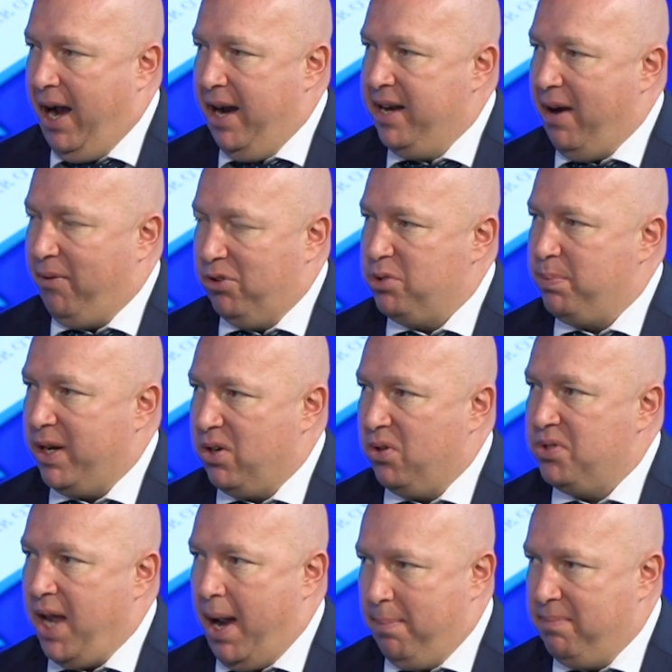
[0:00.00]
And that was
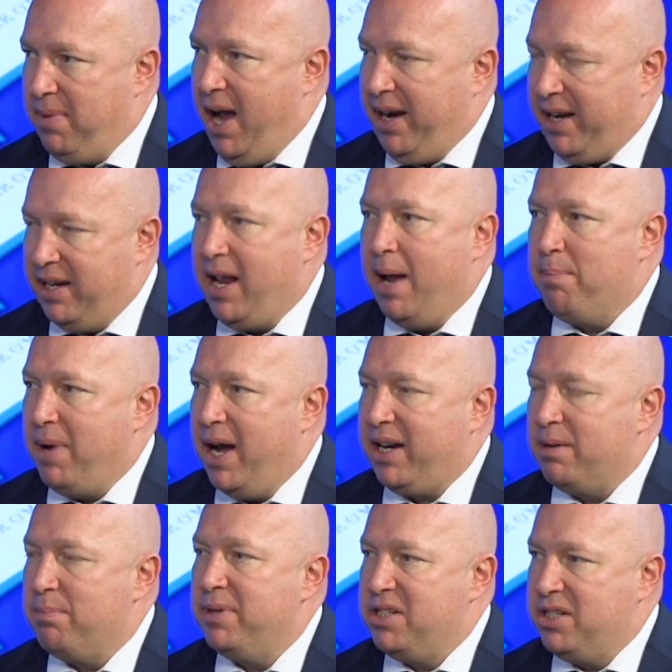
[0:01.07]
because that market
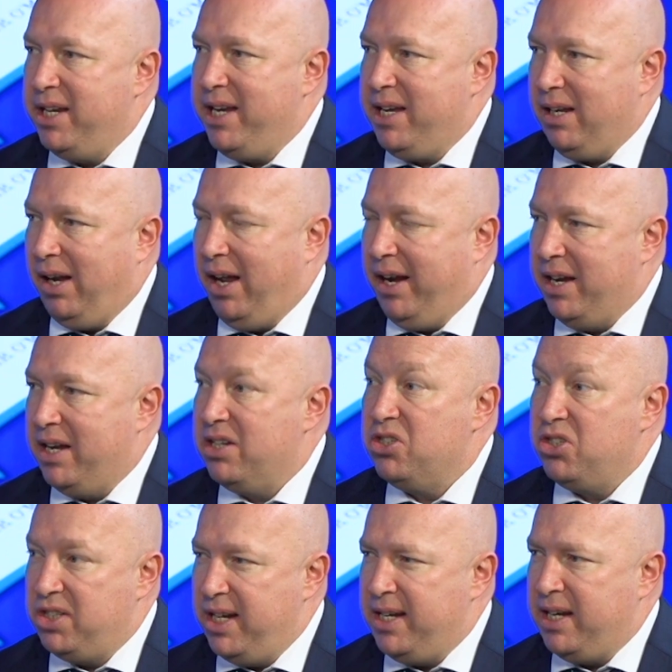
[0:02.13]
in particular in
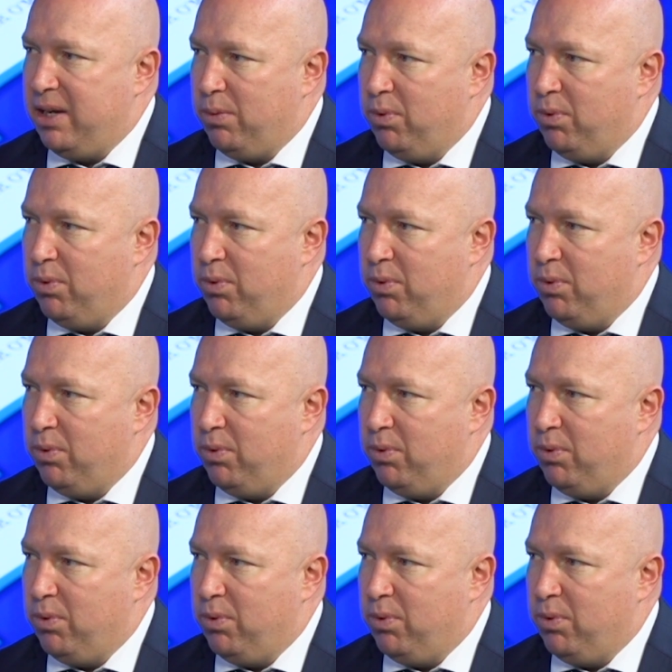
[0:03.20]
Sydney